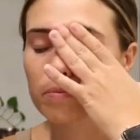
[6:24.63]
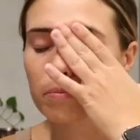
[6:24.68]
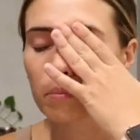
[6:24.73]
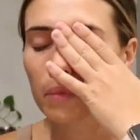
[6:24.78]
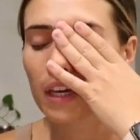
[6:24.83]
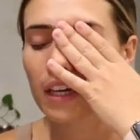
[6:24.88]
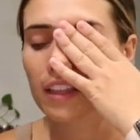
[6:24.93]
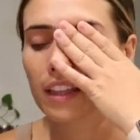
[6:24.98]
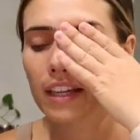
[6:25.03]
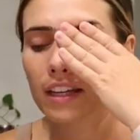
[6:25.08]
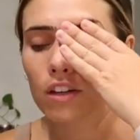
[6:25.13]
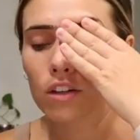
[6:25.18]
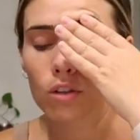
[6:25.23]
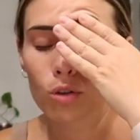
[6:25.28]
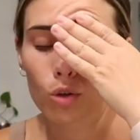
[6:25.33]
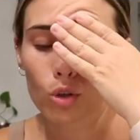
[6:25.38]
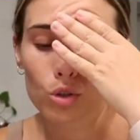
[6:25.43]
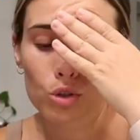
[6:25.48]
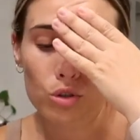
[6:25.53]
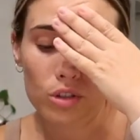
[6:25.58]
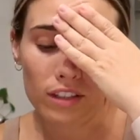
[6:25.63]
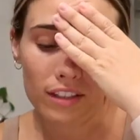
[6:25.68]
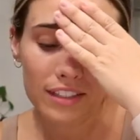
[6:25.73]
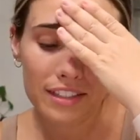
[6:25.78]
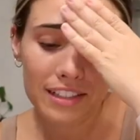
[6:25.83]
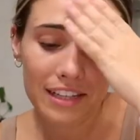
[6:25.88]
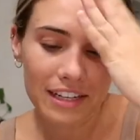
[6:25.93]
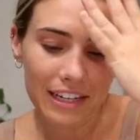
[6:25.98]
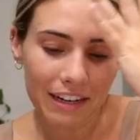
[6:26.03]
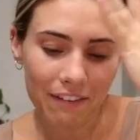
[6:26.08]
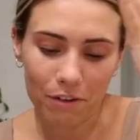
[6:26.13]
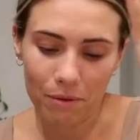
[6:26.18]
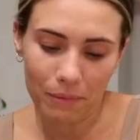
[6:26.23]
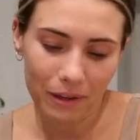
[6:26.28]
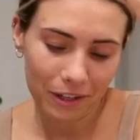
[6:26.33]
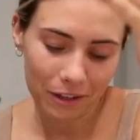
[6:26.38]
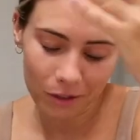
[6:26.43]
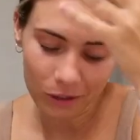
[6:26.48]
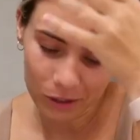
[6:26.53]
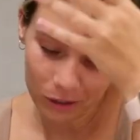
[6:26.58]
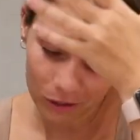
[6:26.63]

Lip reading: make like a grocery list. I never make a